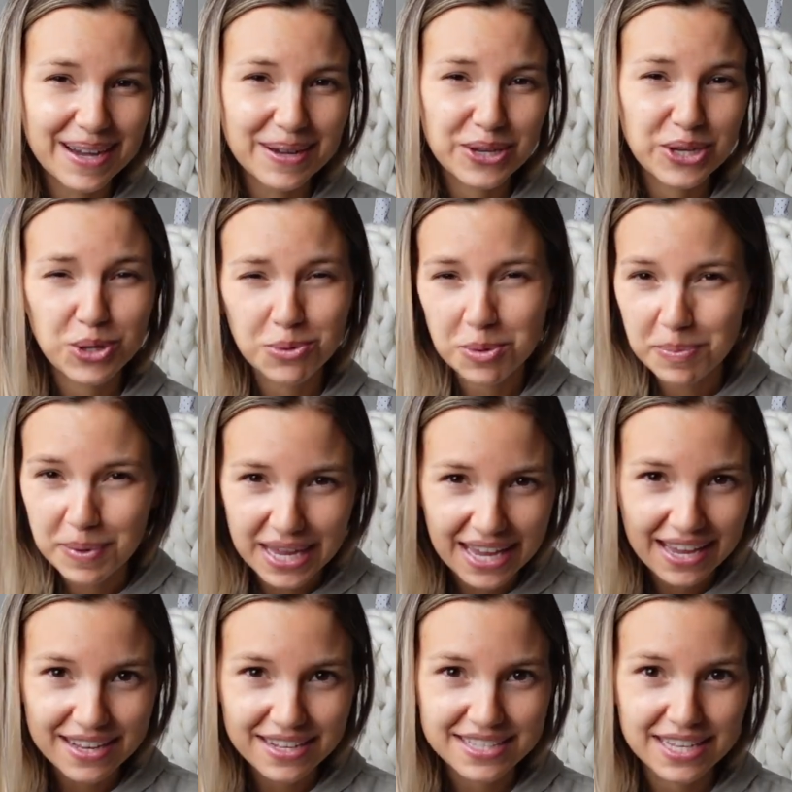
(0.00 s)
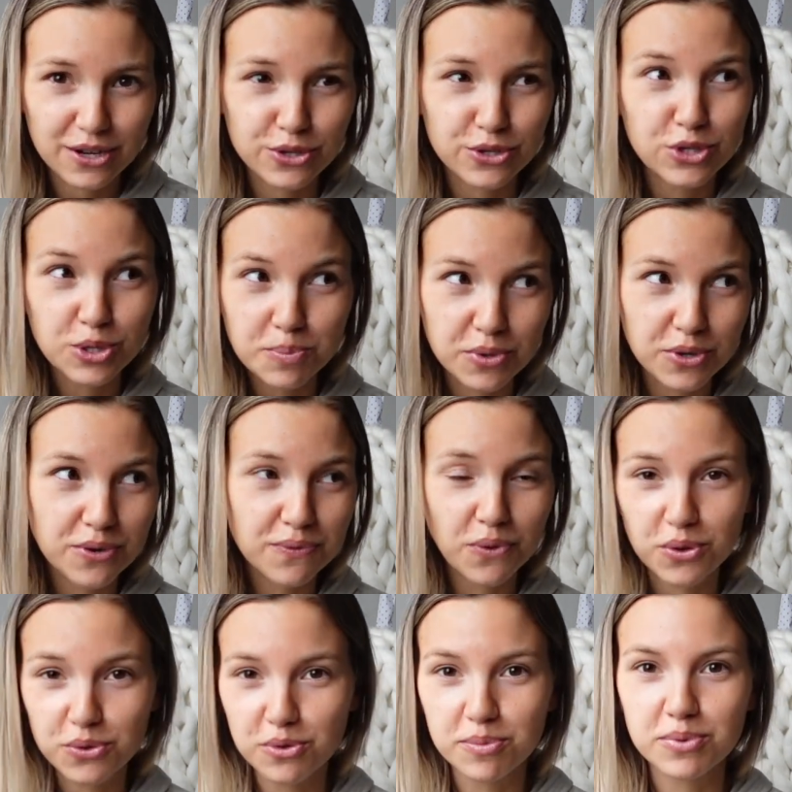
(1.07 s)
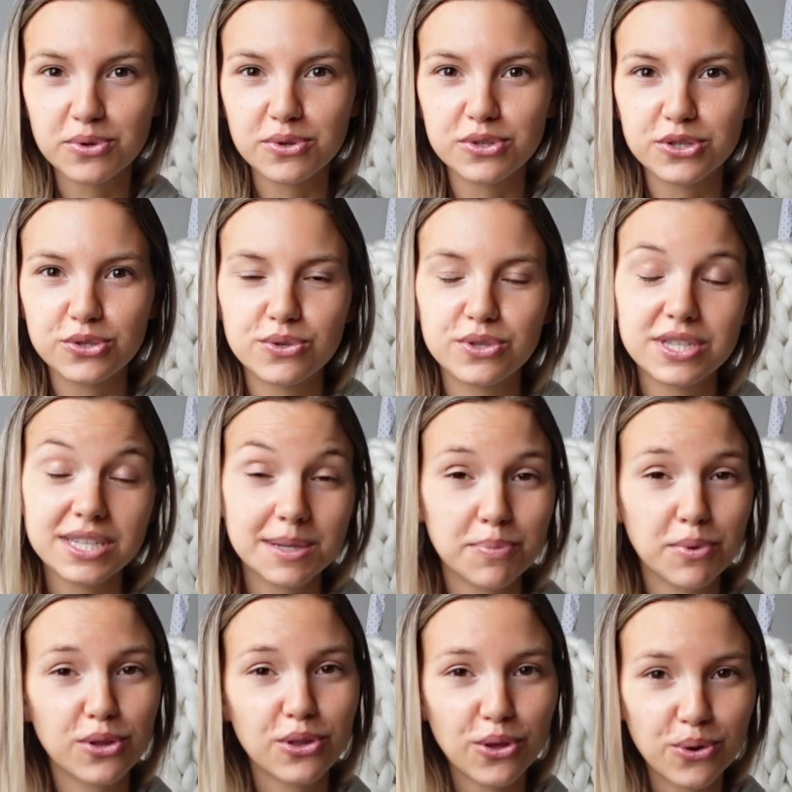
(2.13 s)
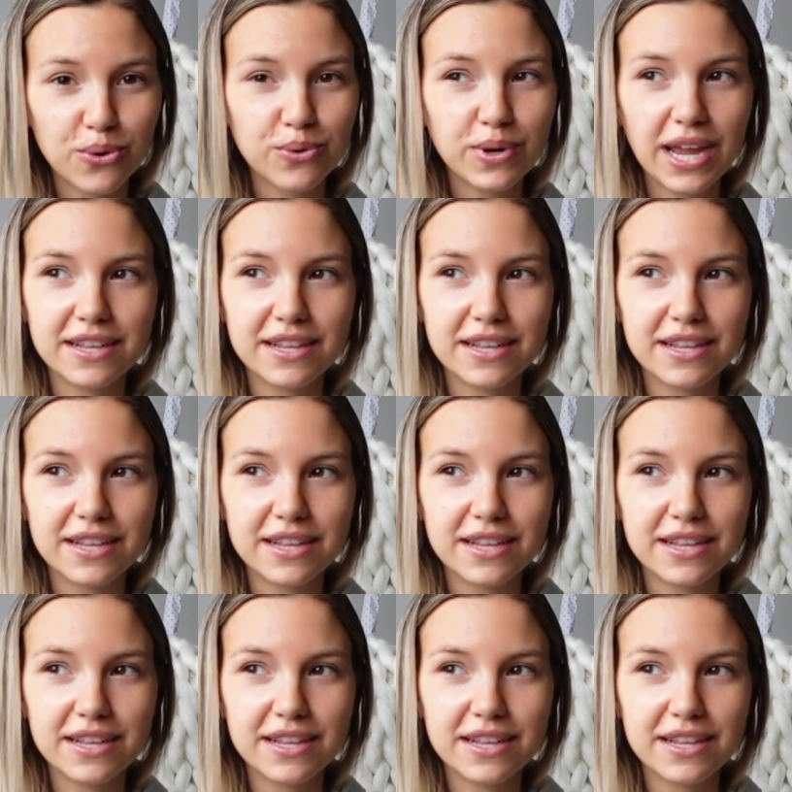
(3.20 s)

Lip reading: human beings that are super vulnerable to sleep alone.